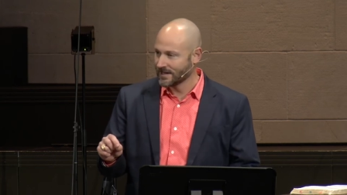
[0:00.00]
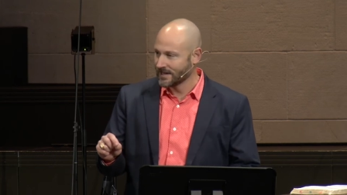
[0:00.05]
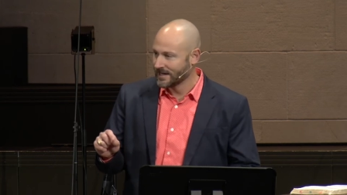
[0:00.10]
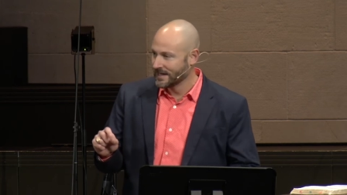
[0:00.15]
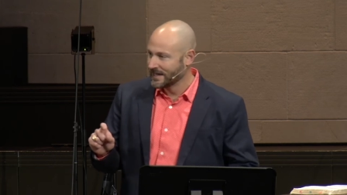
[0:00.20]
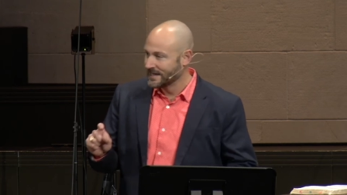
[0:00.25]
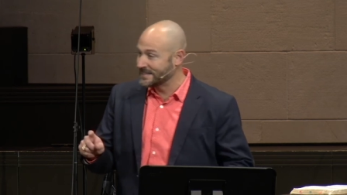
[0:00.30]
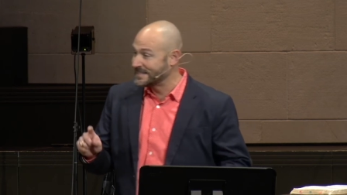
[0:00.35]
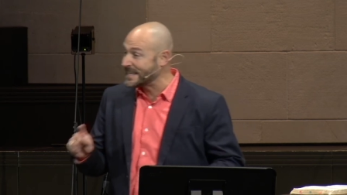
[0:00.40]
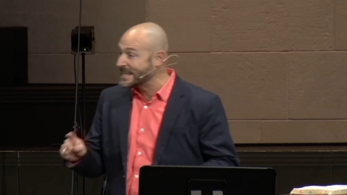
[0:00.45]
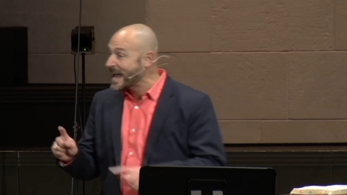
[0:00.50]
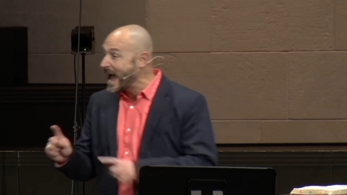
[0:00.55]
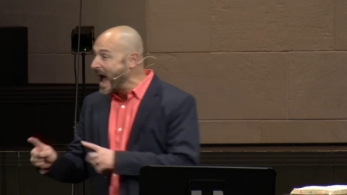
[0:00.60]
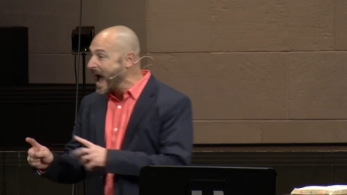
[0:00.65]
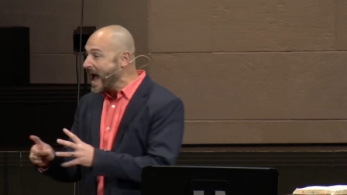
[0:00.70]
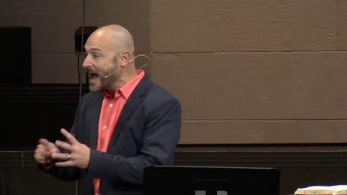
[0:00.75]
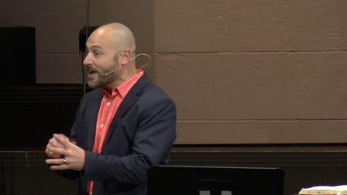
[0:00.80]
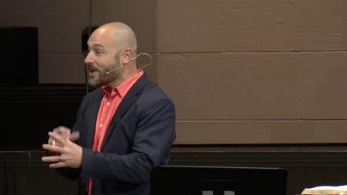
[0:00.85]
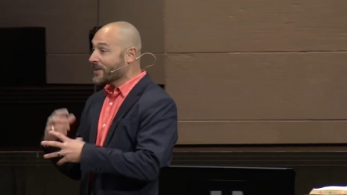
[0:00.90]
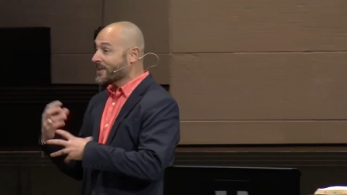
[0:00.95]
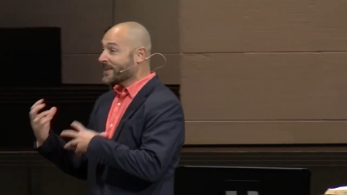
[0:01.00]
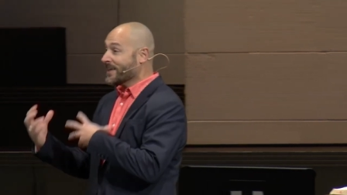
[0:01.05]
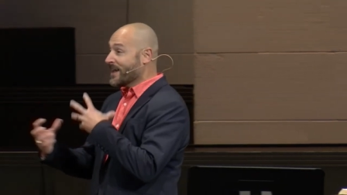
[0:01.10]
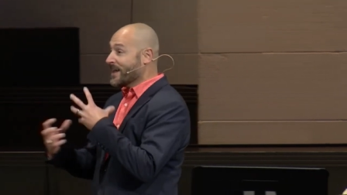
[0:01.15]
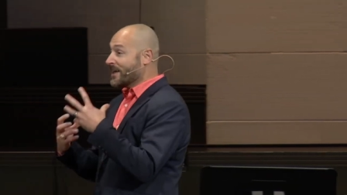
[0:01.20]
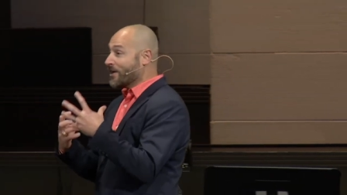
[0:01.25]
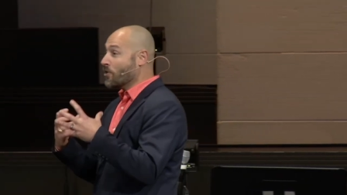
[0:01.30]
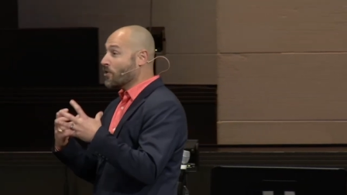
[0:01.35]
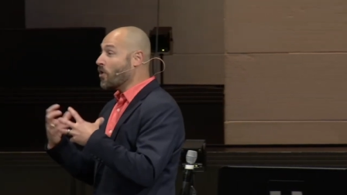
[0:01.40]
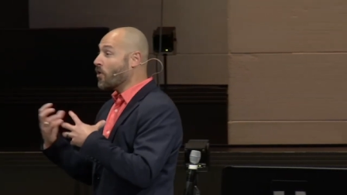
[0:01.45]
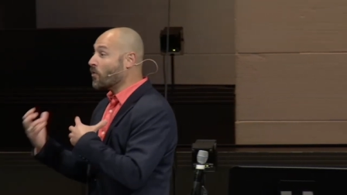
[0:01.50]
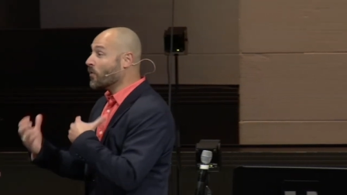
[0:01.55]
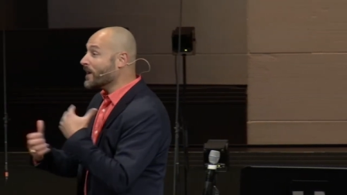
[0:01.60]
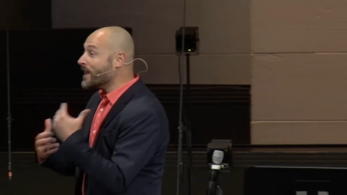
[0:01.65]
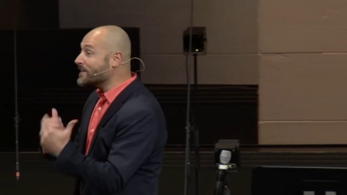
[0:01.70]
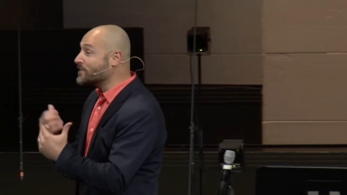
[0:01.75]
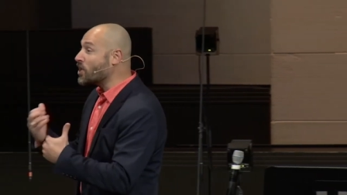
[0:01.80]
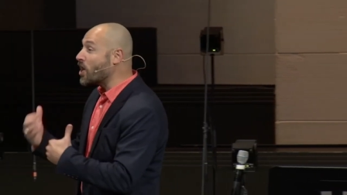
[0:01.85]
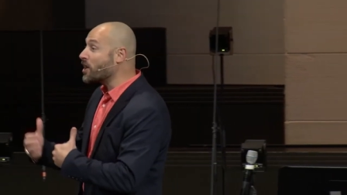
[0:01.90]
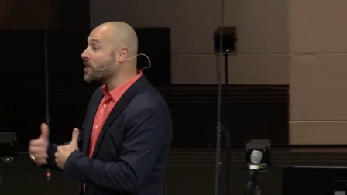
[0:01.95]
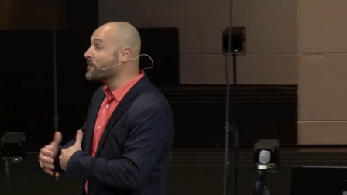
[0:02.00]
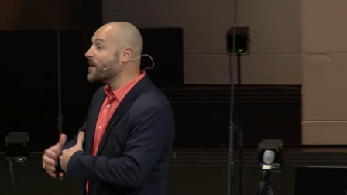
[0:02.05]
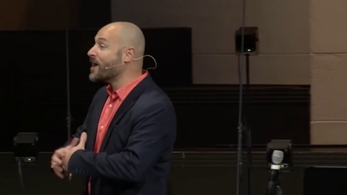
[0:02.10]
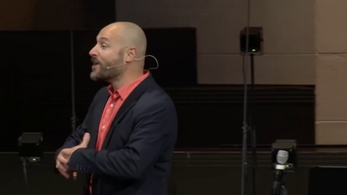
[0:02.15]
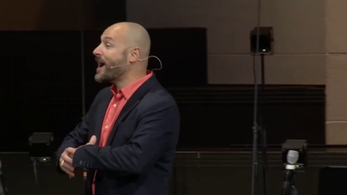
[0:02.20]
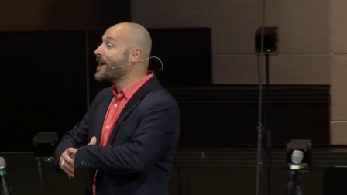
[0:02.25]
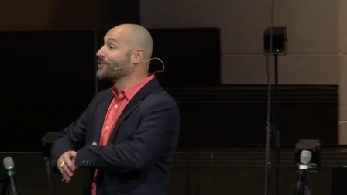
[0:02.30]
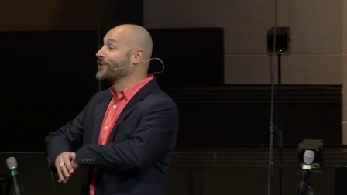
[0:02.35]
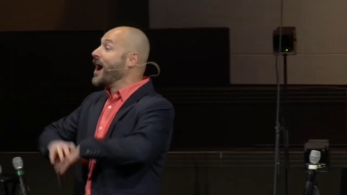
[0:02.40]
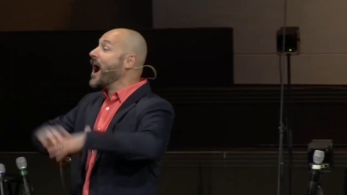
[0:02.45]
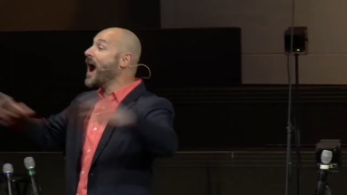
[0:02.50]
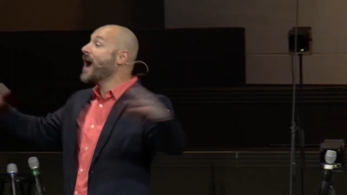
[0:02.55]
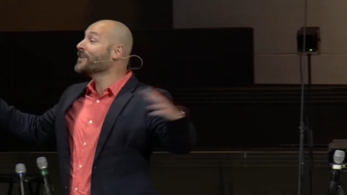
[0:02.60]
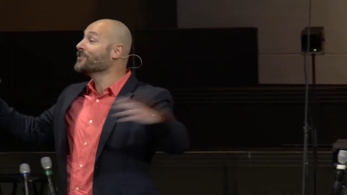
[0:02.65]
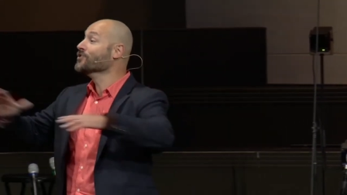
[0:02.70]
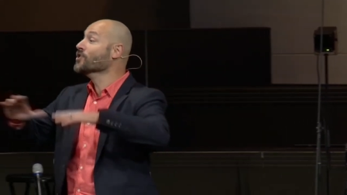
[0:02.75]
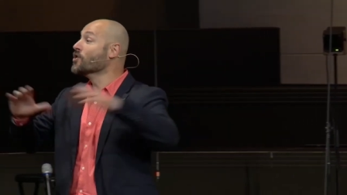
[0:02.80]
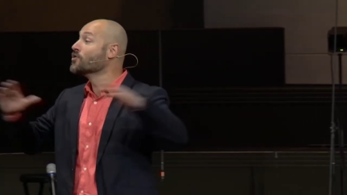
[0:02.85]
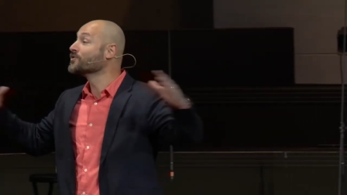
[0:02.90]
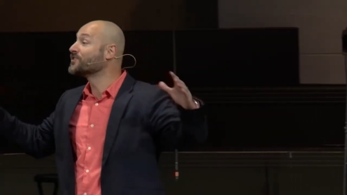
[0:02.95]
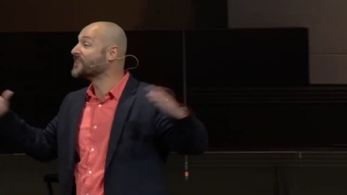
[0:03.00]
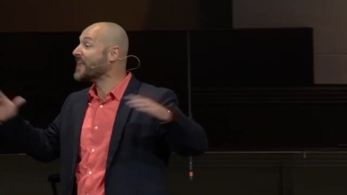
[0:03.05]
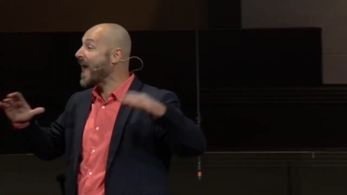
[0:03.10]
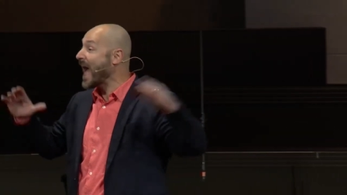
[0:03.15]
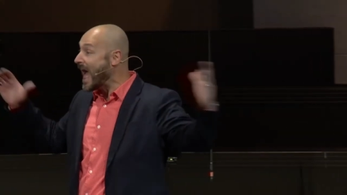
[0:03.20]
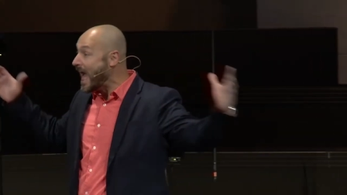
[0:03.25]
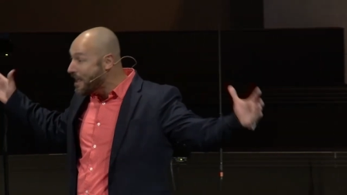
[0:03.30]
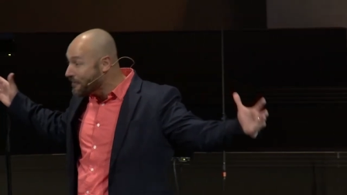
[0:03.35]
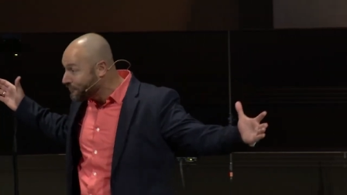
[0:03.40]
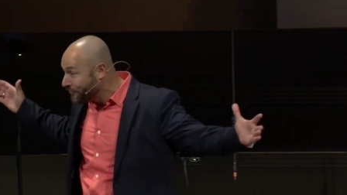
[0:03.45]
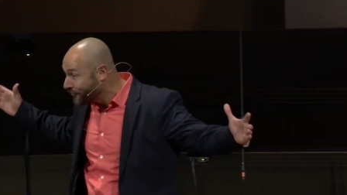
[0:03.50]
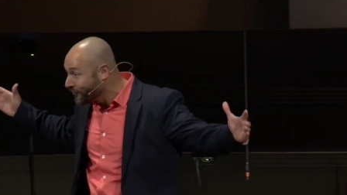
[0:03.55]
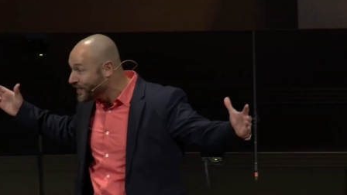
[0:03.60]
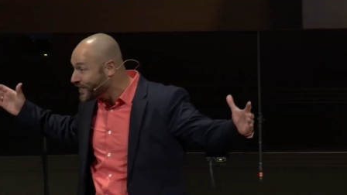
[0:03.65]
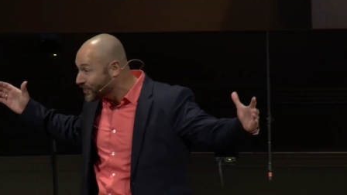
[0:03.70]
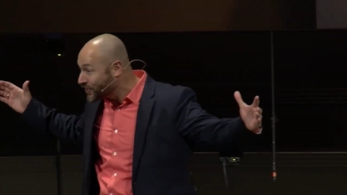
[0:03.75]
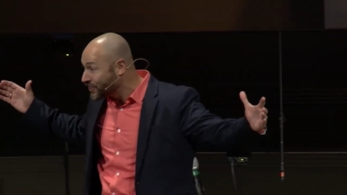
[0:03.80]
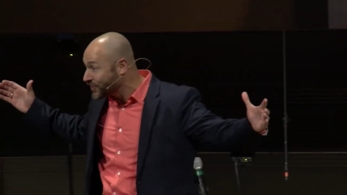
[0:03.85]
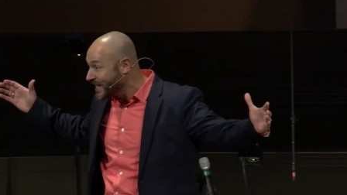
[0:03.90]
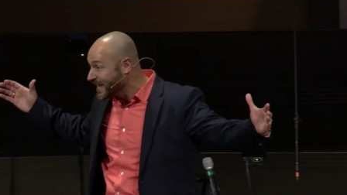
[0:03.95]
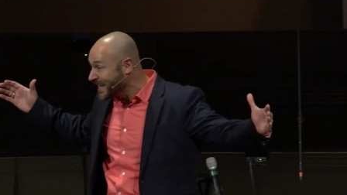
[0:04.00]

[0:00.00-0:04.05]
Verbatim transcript: You see, I, uh, when I talk about how God knows everything,